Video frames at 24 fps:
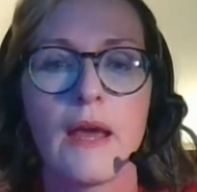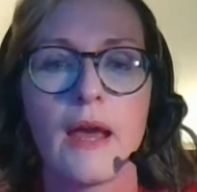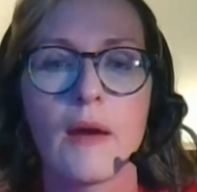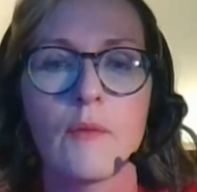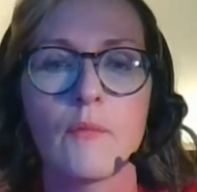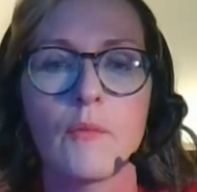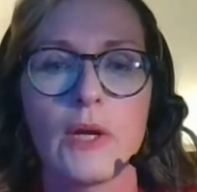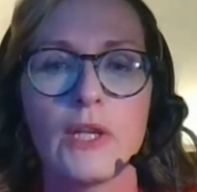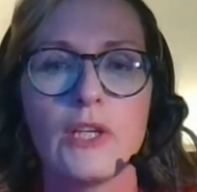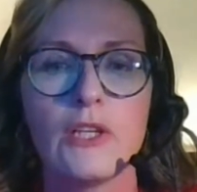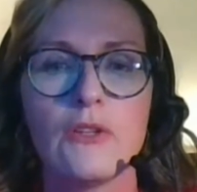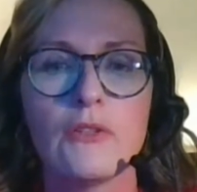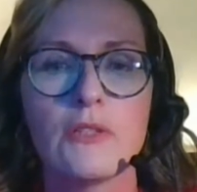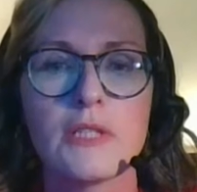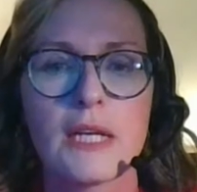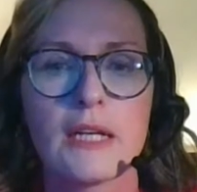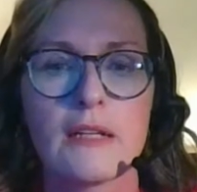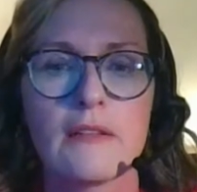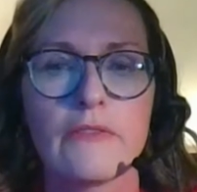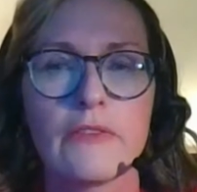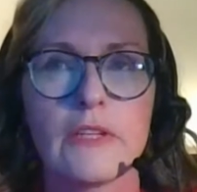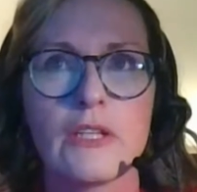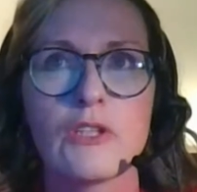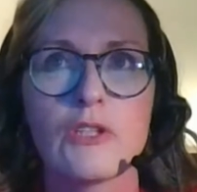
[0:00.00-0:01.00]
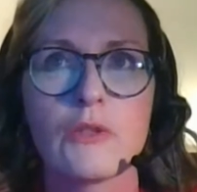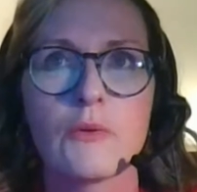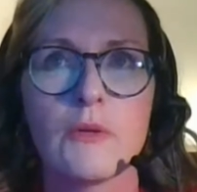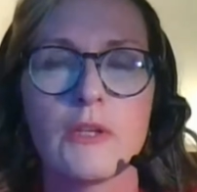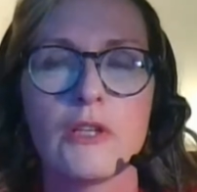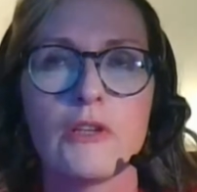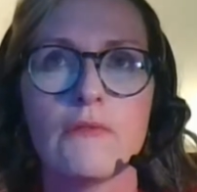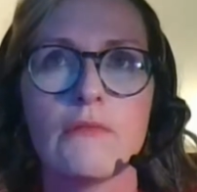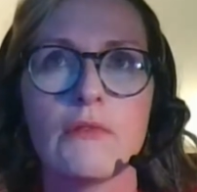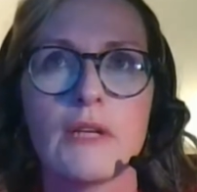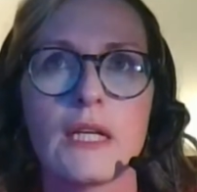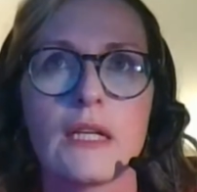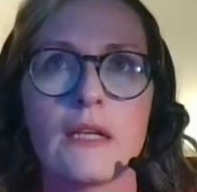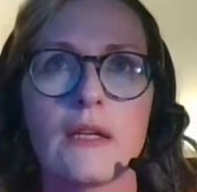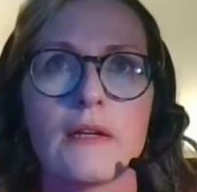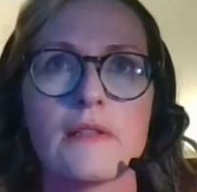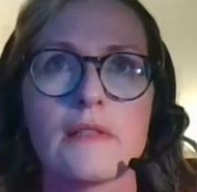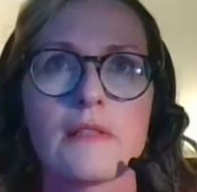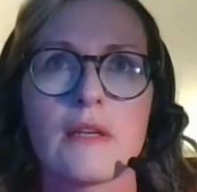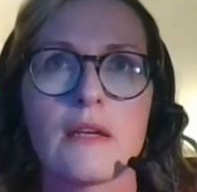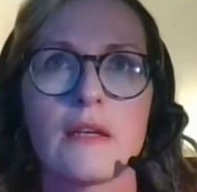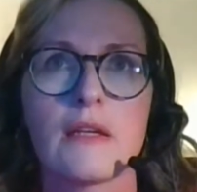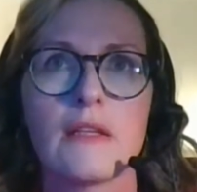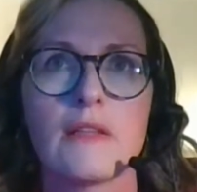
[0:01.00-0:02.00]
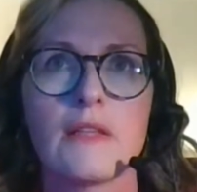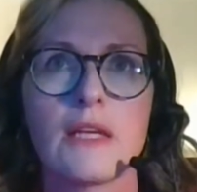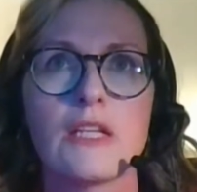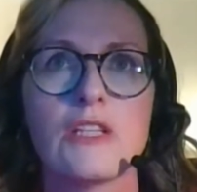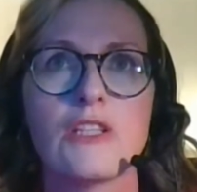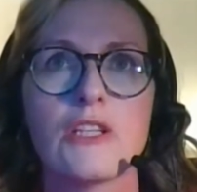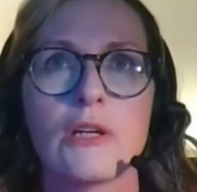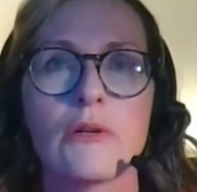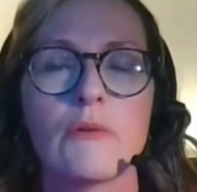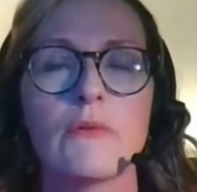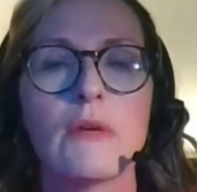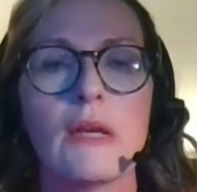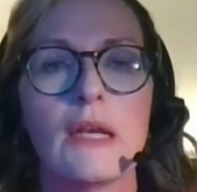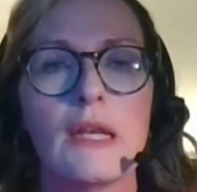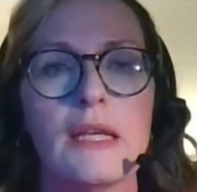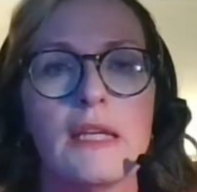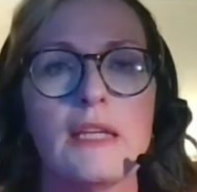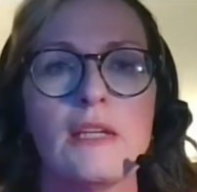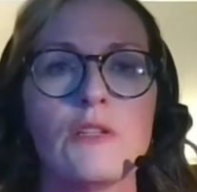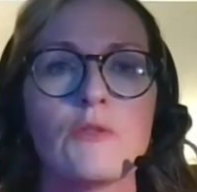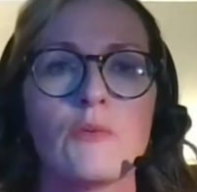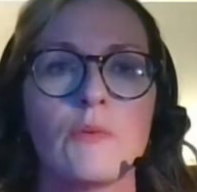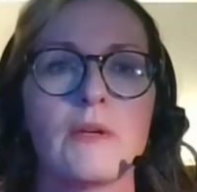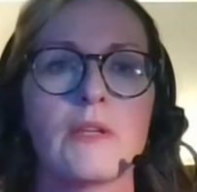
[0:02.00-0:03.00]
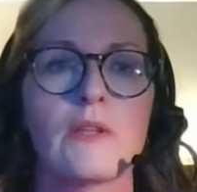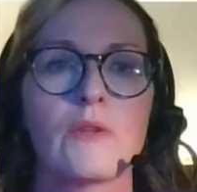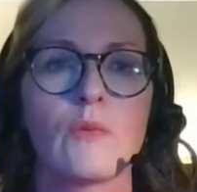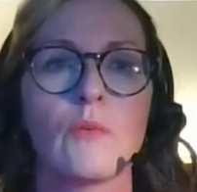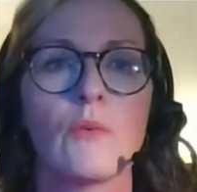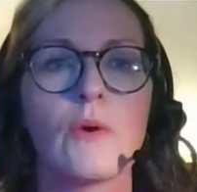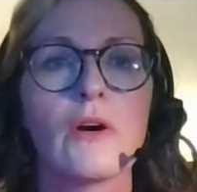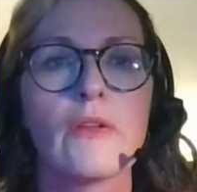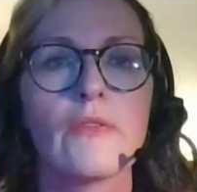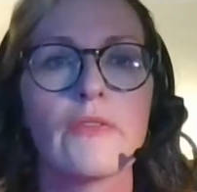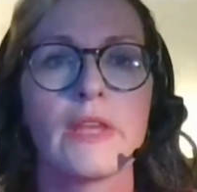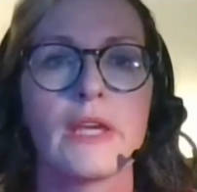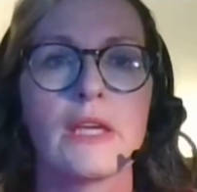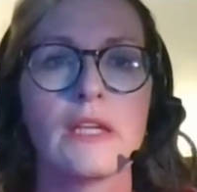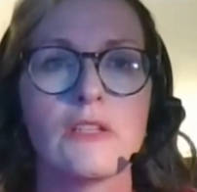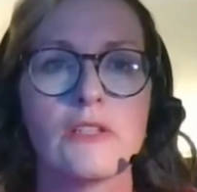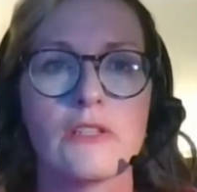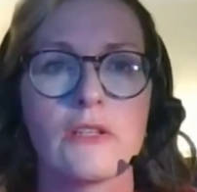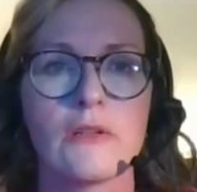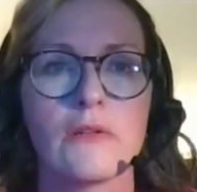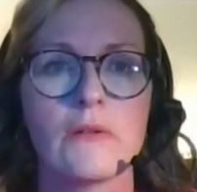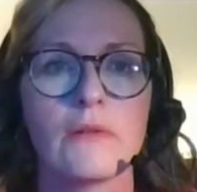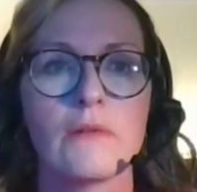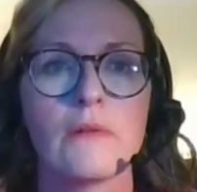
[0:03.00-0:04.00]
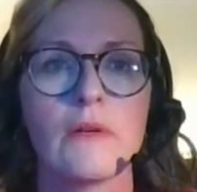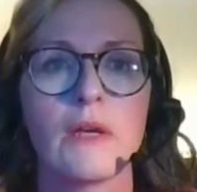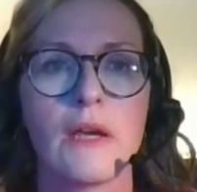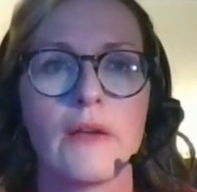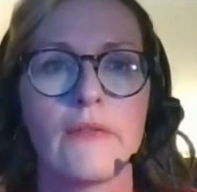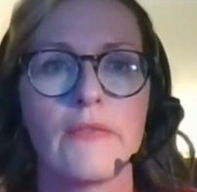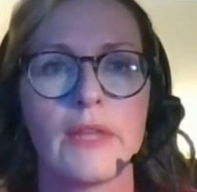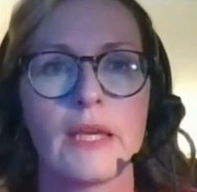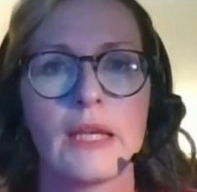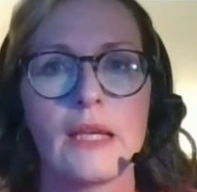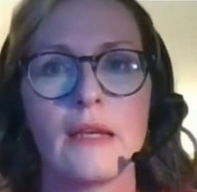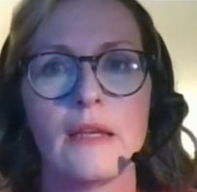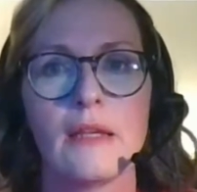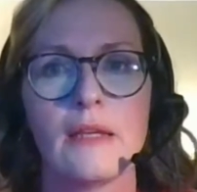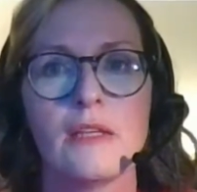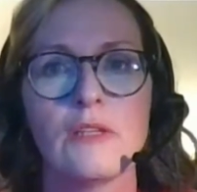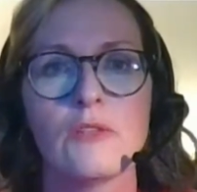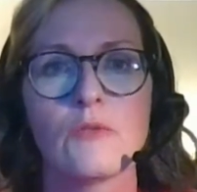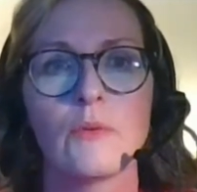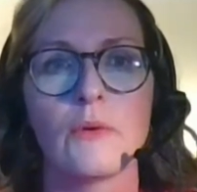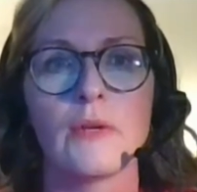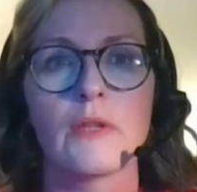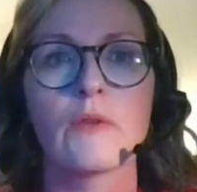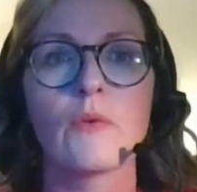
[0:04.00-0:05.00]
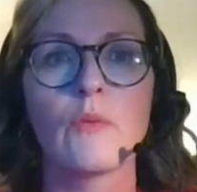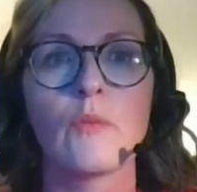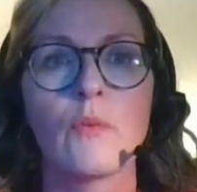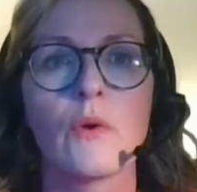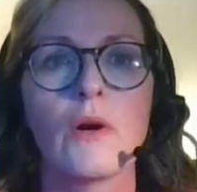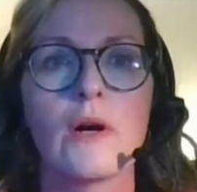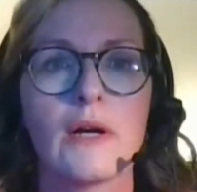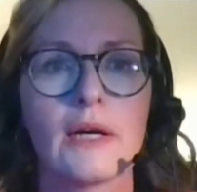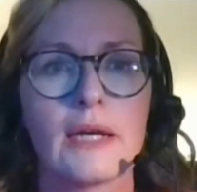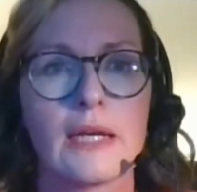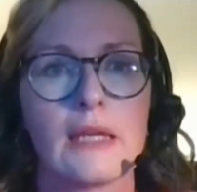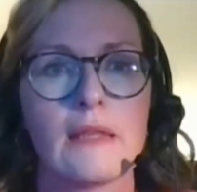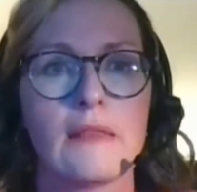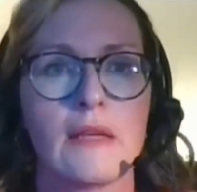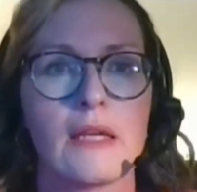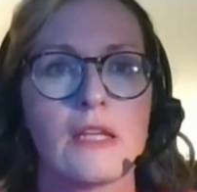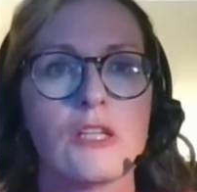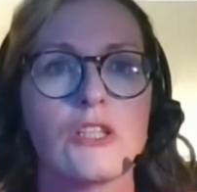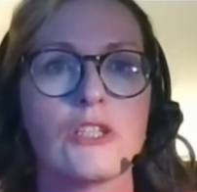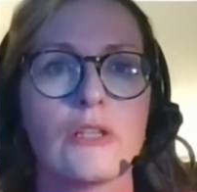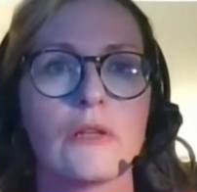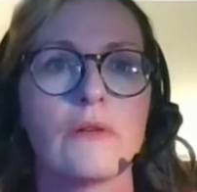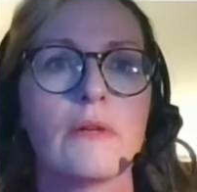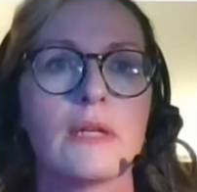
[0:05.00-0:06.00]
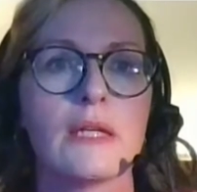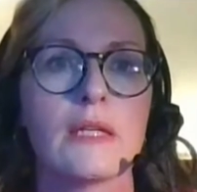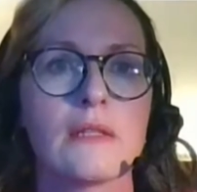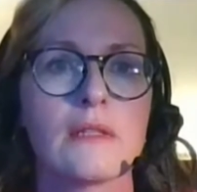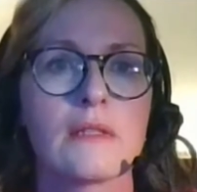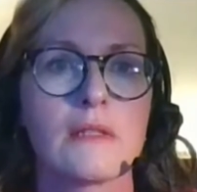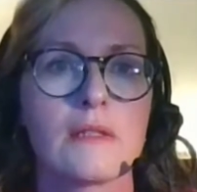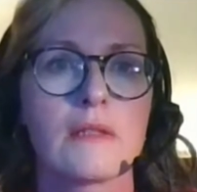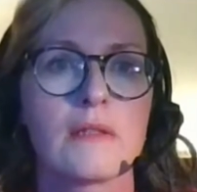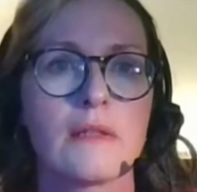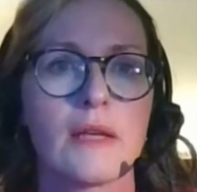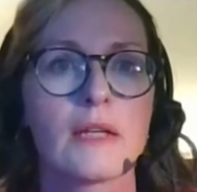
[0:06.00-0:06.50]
and when you delve into it, you realize that they don't lead with what they do, they lead with why they do it.